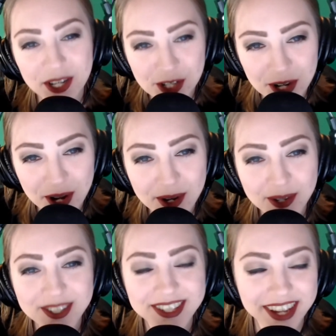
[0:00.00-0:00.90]

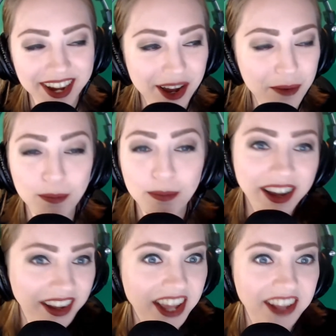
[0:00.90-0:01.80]
shows,
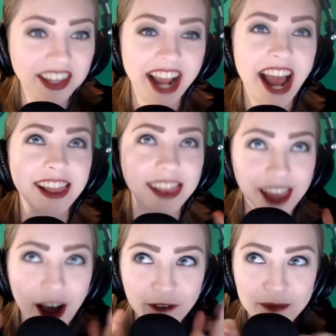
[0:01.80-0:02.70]
but again, like, I
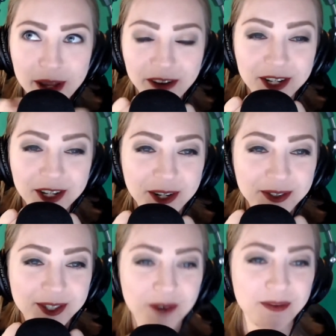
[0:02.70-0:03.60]
love period
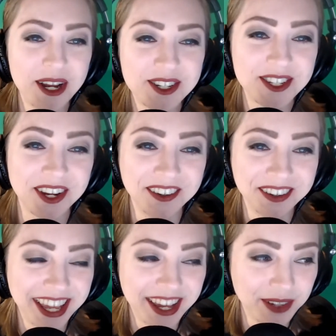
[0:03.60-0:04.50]
shows so much, so
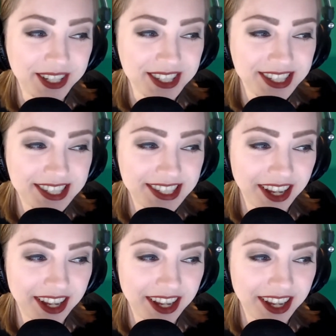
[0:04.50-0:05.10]
it was